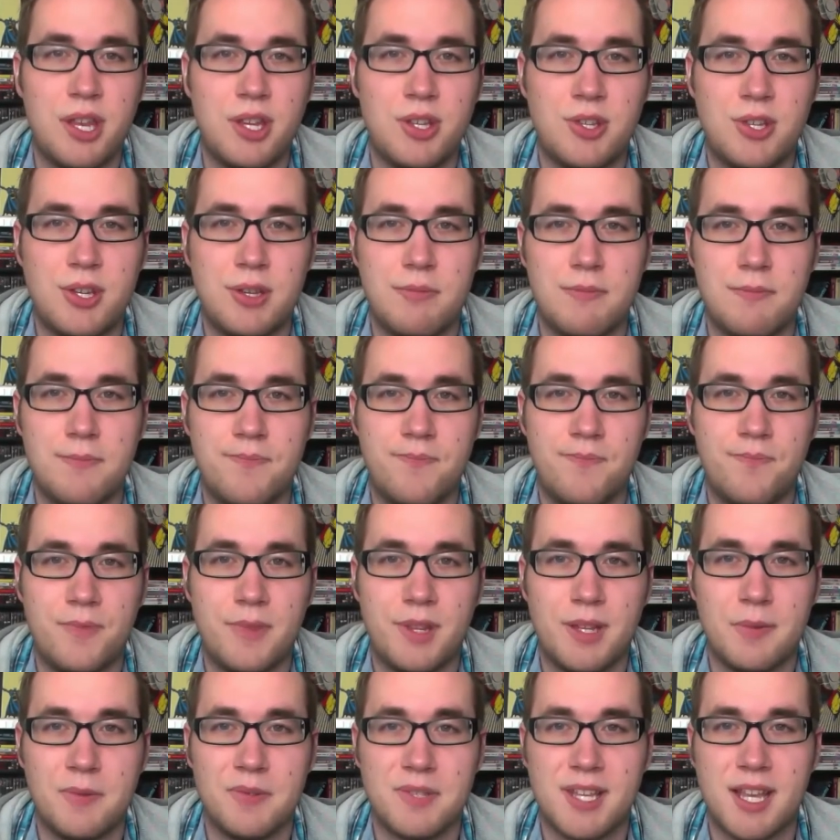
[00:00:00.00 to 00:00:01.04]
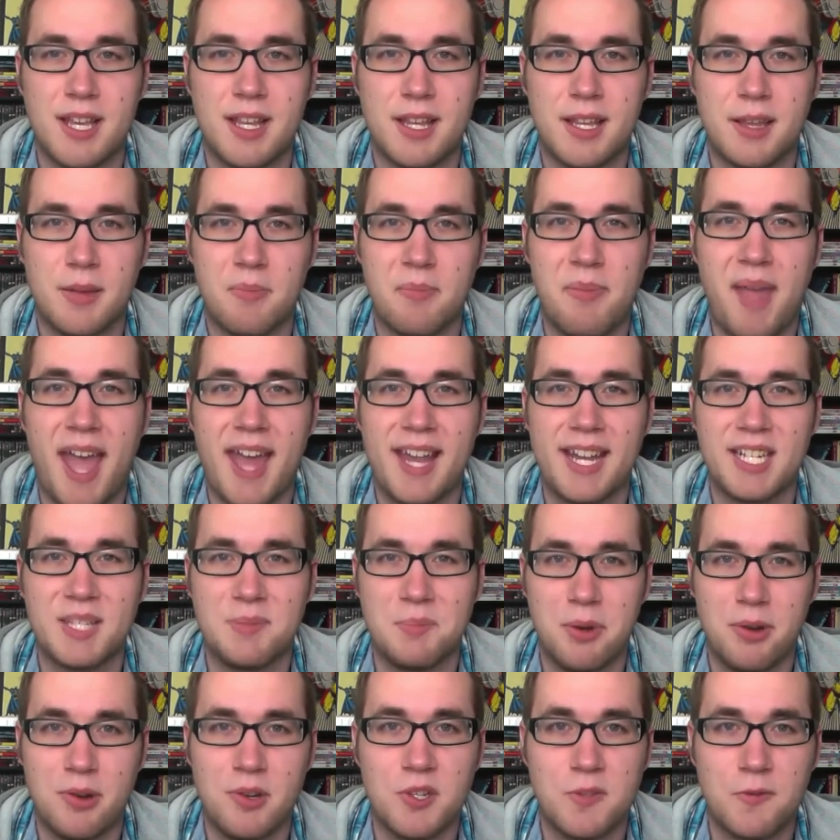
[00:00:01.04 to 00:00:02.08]
It was kind of like a bad
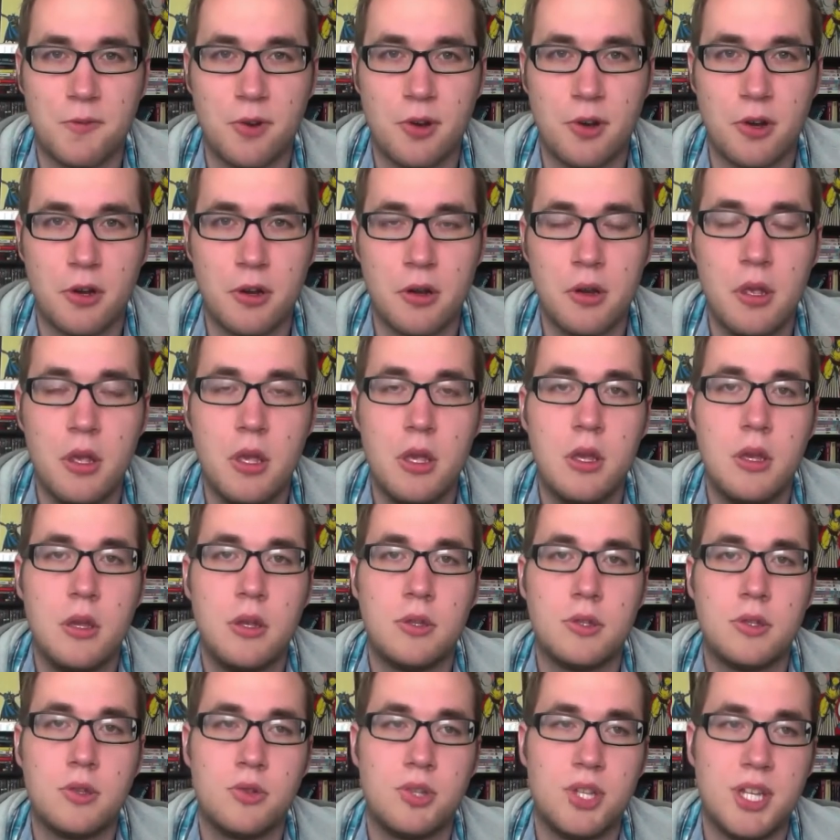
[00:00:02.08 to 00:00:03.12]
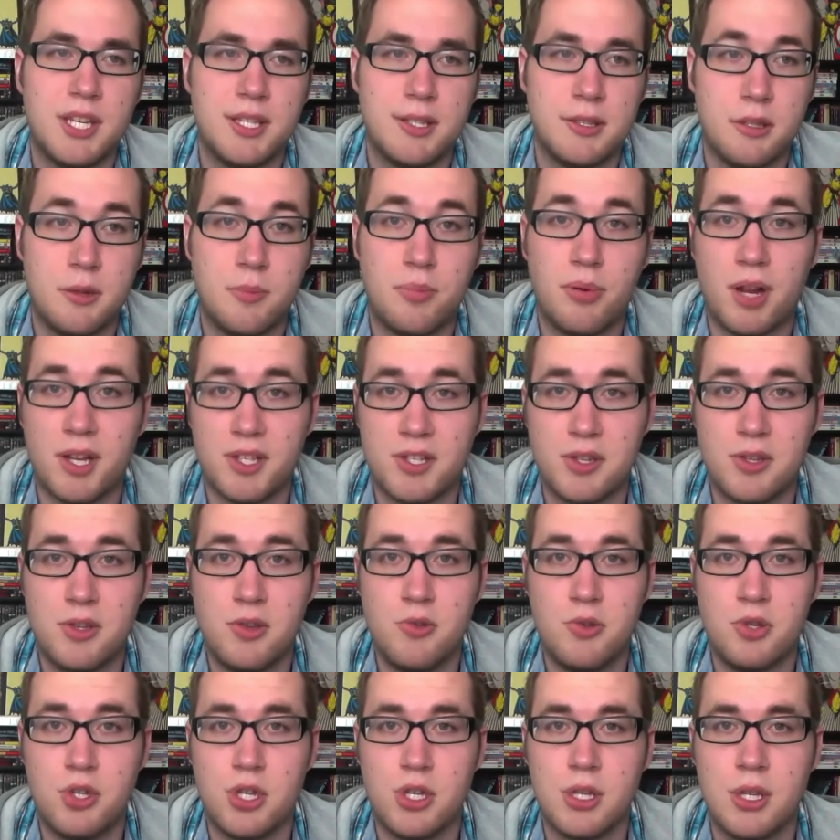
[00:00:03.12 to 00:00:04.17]
experience for her, so she gets into
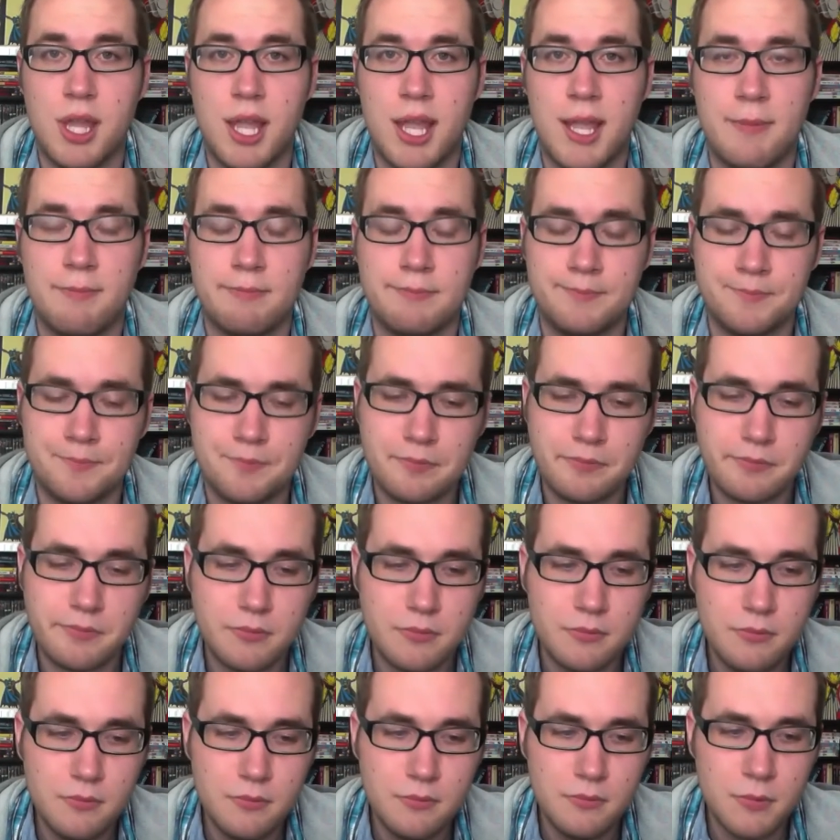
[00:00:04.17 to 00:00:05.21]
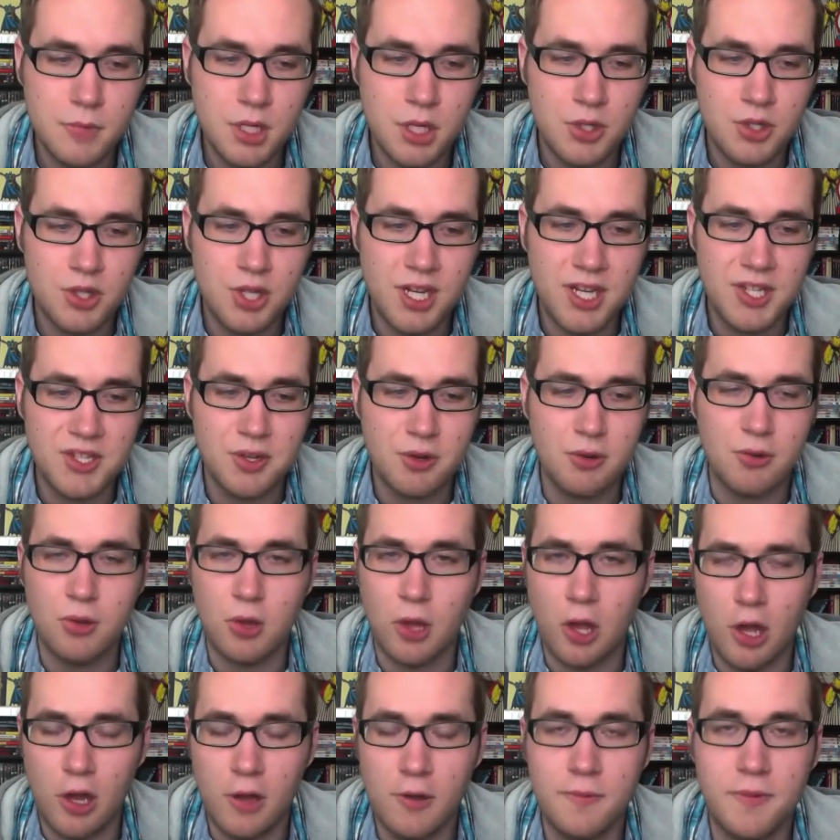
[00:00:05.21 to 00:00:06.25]
prostitution, and she gets her
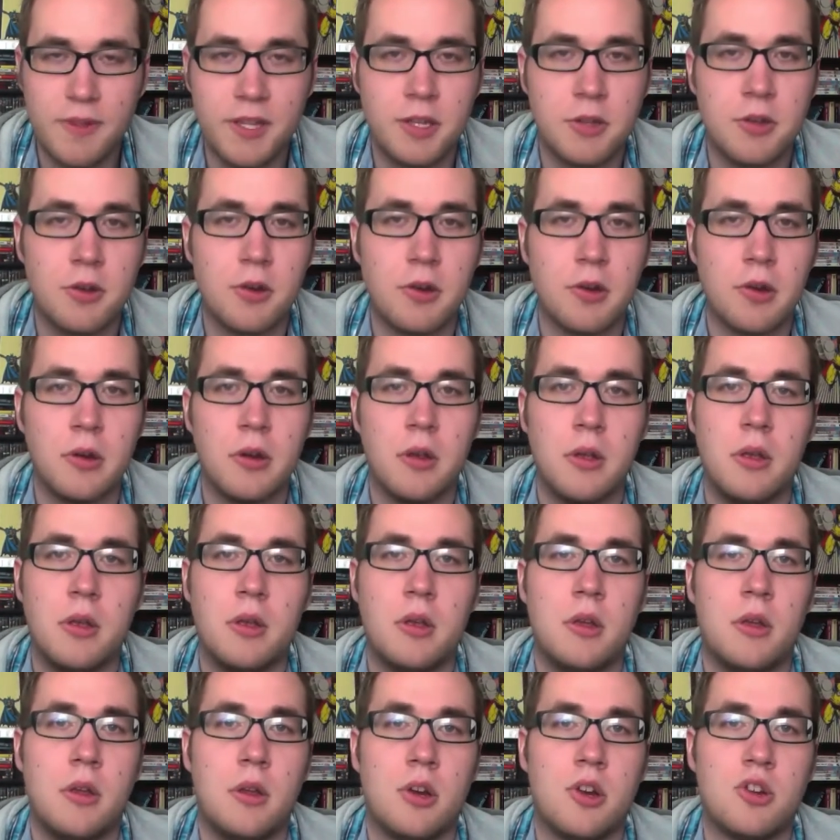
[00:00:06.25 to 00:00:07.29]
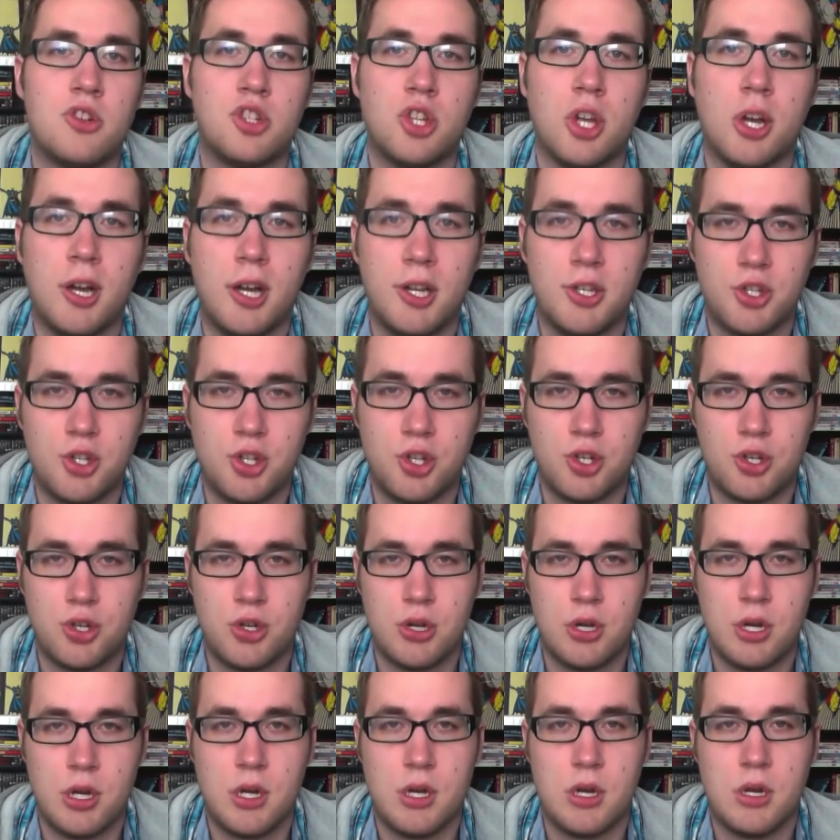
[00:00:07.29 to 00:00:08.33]
love and her touch
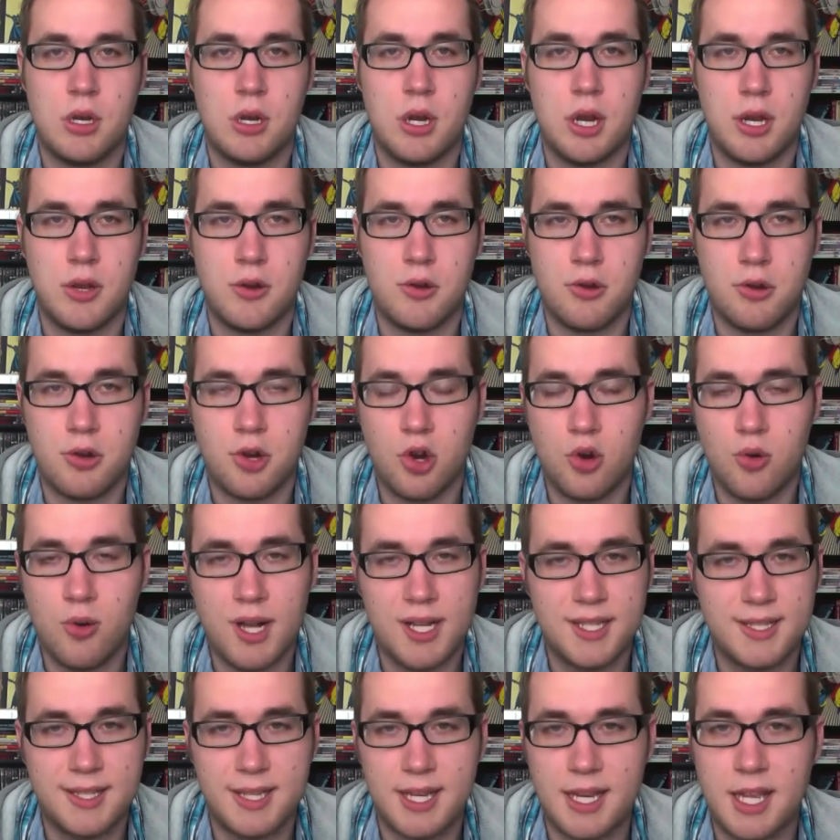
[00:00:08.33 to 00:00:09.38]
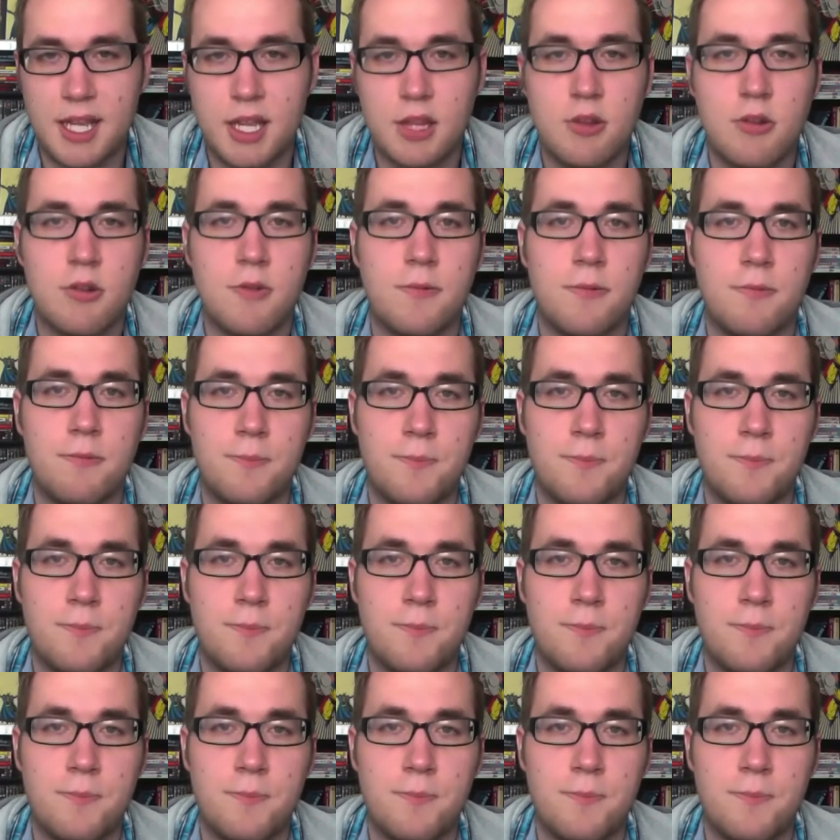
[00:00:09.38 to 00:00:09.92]
and her caressing and her